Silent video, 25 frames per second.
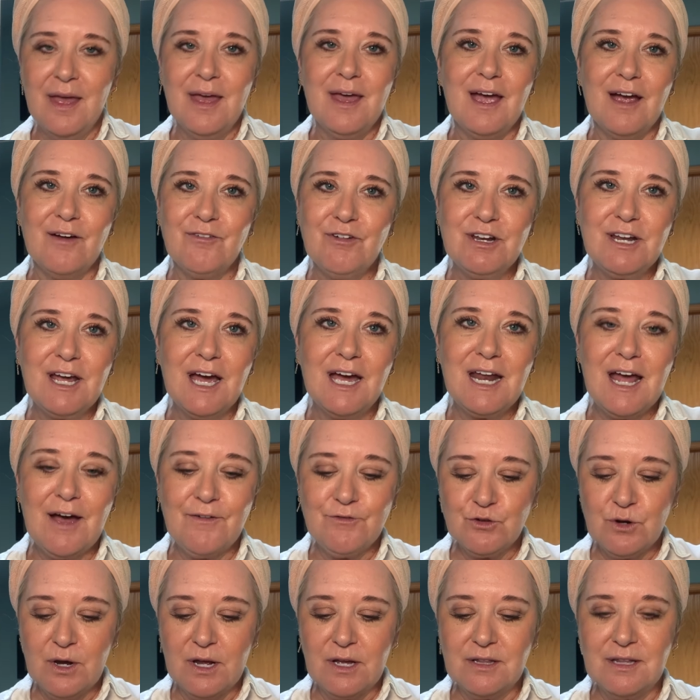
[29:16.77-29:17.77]
every night
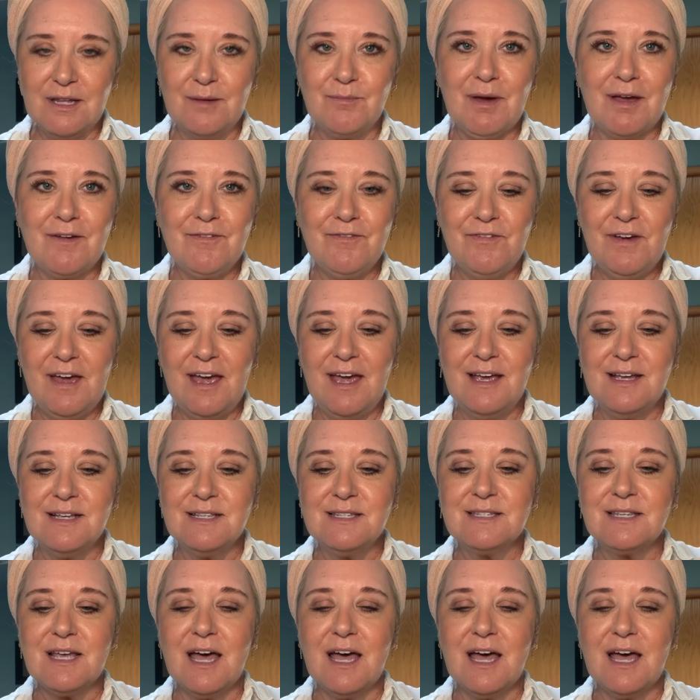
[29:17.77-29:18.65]
after I clean my face,